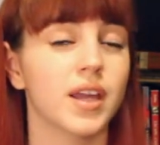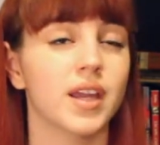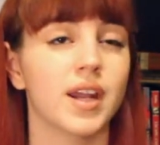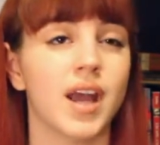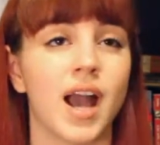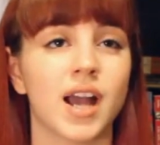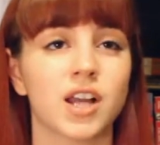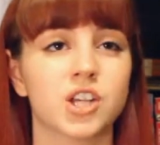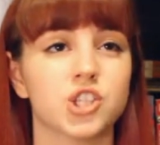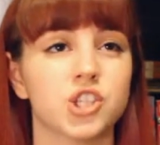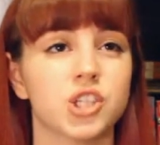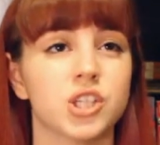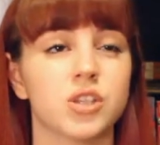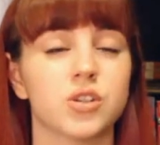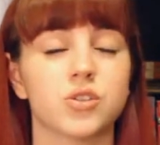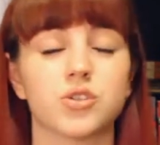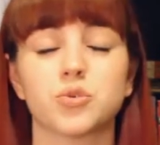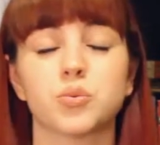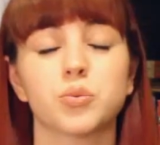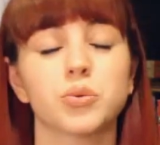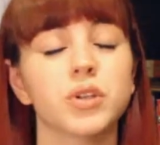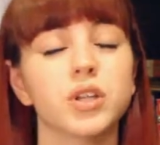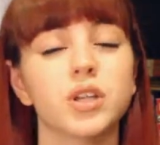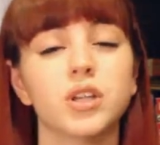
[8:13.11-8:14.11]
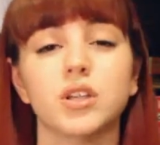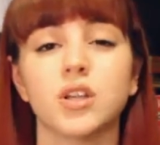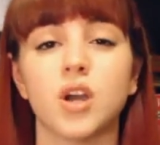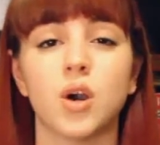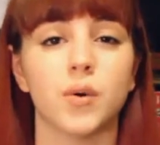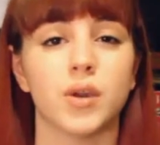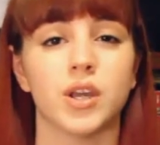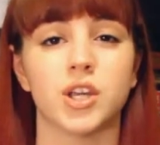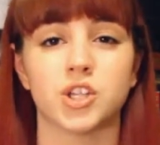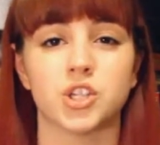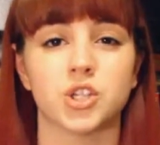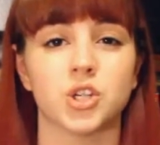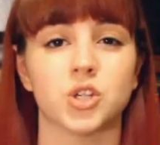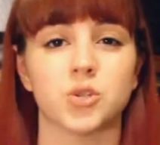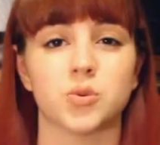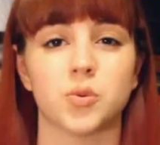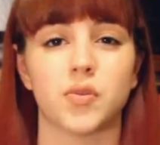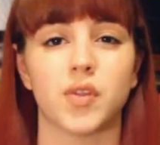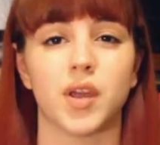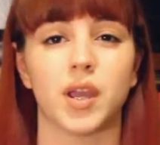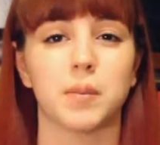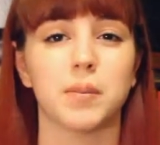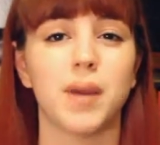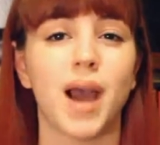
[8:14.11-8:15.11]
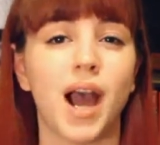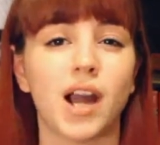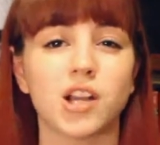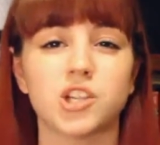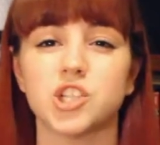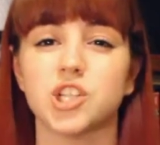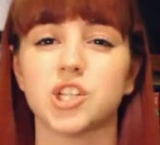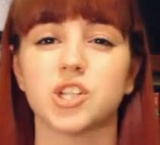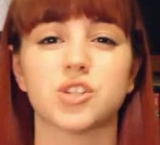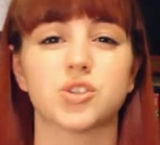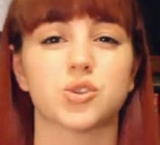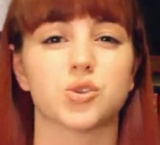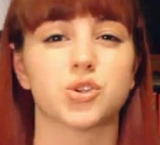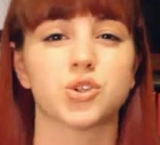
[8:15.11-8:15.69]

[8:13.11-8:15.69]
it actually, there's really no issues with like patchiness